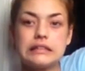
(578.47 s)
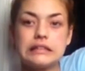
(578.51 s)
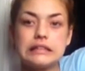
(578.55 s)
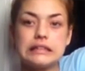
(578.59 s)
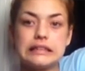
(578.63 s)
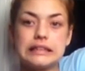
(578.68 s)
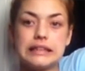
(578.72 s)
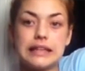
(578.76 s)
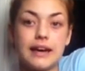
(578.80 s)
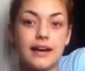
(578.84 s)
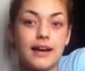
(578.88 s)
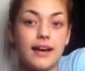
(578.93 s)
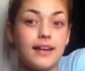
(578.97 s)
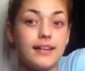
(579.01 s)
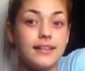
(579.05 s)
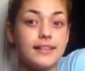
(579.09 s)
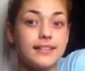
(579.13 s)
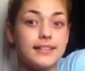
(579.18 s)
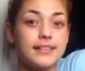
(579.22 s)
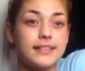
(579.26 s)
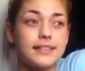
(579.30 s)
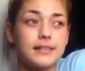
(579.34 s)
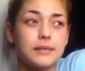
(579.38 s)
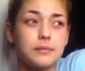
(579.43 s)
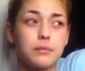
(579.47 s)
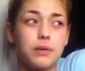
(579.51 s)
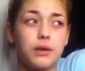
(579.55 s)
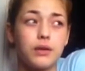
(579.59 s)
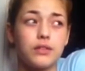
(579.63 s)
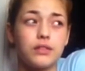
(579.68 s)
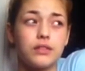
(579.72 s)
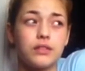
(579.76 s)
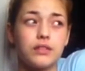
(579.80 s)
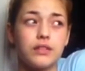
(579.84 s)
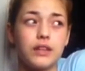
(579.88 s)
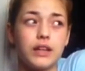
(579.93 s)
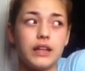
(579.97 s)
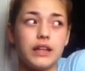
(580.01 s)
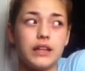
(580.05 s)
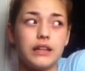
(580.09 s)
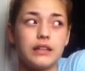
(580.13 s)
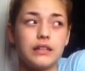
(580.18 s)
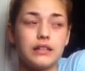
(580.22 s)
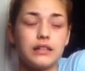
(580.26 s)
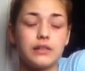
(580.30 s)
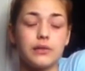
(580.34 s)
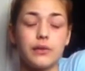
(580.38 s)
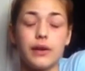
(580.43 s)
guess most of it,
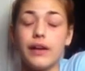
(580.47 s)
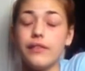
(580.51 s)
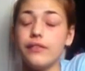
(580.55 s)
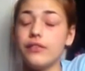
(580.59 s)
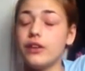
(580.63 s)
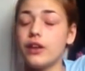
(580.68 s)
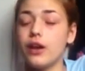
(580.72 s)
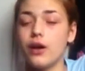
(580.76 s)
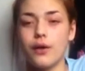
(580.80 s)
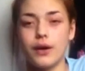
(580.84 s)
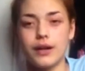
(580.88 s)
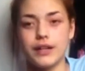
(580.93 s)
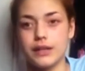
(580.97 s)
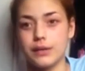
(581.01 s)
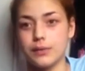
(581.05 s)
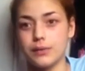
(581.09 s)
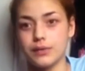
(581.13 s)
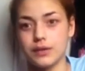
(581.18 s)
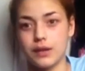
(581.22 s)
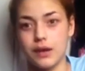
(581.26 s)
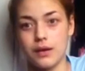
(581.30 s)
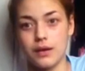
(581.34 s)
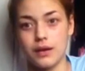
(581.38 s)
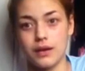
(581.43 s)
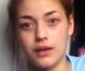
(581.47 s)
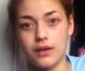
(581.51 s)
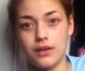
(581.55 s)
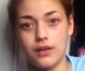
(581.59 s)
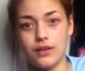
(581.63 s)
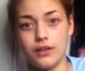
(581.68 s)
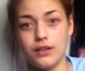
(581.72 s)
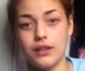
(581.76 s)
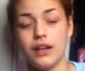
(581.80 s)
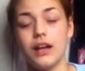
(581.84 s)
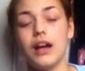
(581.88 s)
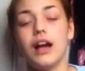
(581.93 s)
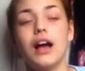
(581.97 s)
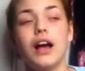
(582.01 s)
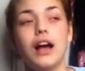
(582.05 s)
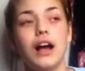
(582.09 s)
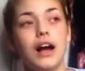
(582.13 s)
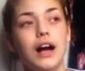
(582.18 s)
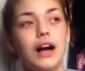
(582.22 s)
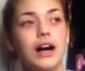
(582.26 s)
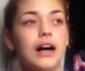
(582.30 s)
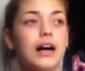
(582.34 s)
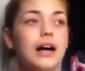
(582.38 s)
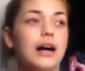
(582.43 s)
so I have no idea what's going on.
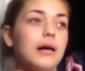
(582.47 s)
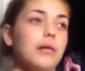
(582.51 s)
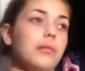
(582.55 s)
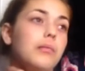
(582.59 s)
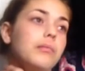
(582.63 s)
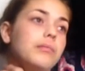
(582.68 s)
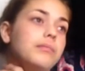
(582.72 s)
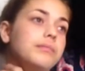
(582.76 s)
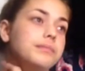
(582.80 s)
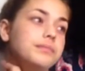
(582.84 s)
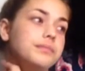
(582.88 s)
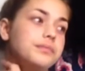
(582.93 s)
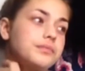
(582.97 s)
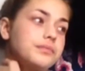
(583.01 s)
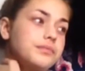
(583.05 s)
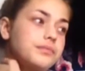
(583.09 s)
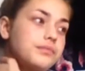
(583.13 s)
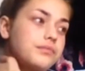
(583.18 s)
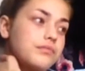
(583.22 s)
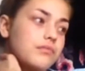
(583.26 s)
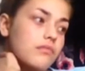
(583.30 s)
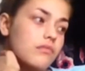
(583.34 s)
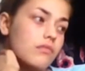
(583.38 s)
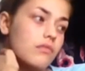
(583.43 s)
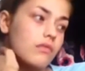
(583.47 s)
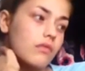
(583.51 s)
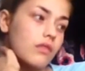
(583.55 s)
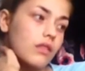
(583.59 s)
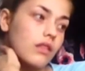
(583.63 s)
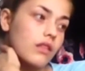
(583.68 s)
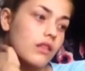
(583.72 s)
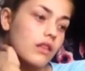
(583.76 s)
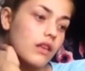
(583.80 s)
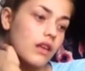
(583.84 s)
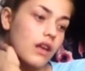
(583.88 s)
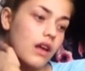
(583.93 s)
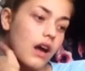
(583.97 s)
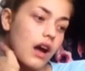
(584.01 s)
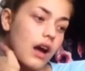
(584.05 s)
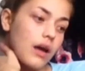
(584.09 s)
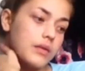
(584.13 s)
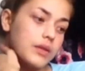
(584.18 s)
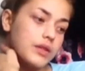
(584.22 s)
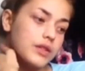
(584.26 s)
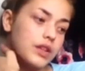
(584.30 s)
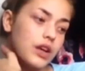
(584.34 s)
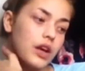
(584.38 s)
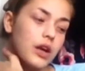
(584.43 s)
I'm
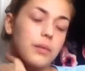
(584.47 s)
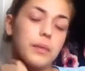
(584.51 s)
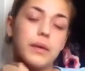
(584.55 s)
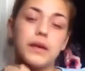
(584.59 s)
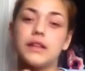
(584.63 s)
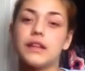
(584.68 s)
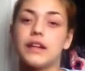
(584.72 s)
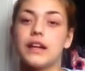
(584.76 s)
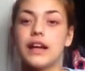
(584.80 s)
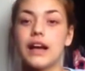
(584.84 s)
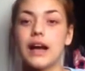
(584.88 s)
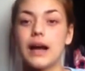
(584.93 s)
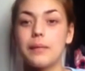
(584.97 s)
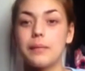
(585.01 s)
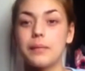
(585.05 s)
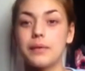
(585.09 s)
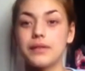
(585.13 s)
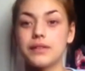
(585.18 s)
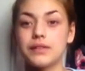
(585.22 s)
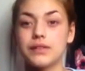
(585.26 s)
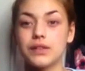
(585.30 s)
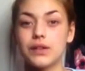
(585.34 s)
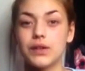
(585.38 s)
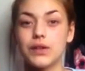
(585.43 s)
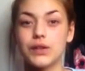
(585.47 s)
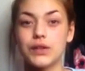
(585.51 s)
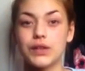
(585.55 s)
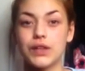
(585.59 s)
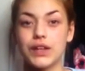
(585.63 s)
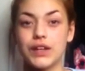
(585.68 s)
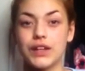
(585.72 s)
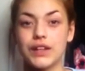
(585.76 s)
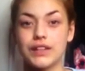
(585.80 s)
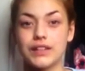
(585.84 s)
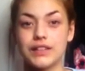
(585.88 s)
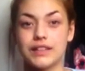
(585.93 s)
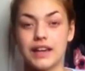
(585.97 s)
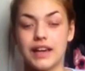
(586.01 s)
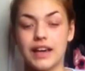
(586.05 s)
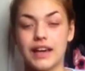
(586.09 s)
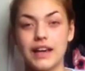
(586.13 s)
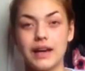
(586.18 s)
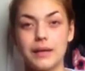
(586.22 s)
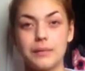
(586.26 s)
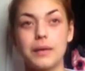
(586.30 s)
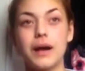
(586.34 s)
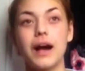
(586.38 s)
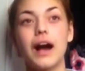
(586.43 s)
just hoping that it happens on Thursday.
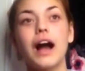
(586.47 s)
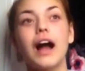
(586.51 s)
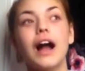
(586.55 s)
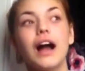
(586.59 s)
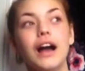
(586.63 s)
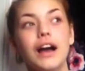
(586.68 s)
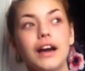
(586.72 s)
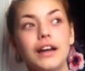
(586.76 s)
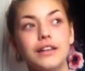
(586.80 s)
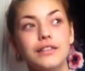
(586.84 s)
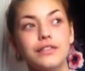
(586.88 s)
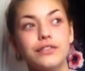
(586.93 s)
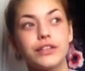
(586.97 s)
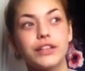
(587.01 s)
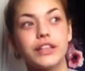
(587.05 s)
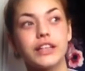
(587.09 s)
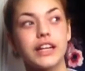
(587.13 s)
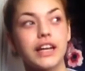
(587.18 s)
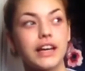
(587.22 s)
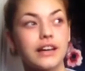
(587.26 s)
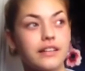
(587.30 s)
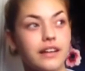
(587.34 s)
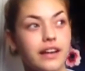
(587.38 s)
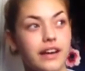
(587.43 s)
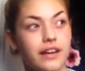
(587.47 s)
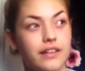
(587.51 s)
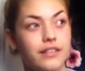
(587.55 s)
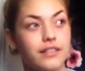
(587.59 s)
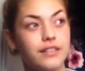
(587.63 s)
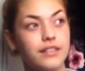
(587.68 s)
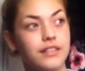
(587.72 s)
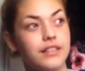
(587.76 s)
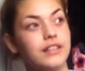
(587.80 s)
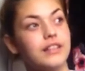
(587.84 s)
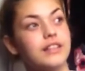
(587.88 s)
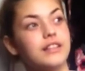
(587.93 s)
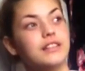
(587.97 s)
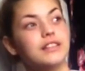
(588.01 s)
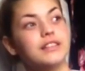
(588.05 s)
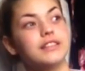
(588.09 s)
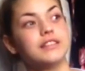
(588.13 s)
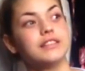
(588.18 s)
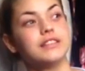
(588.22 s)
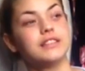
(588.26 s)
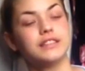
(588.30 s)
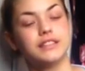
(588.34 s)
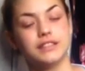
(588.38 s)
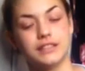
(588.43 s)
I'm kind of freaking out now.
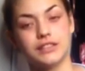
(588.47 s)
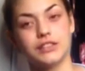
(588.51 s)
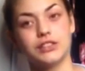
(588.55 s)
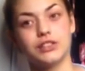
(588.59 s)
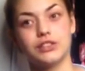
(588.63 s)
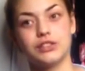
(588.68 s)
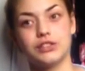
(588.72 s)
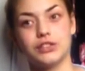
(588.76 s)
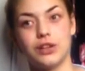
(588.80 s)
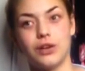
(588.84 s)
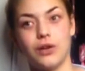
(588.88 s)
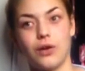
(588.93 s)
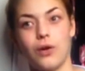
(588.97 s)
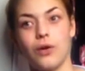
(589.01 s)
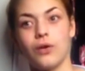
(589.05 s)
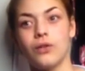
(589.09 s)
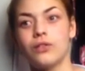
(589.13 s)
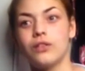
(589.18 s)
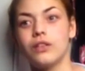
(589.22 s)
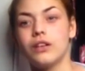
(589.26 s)
Just a lot.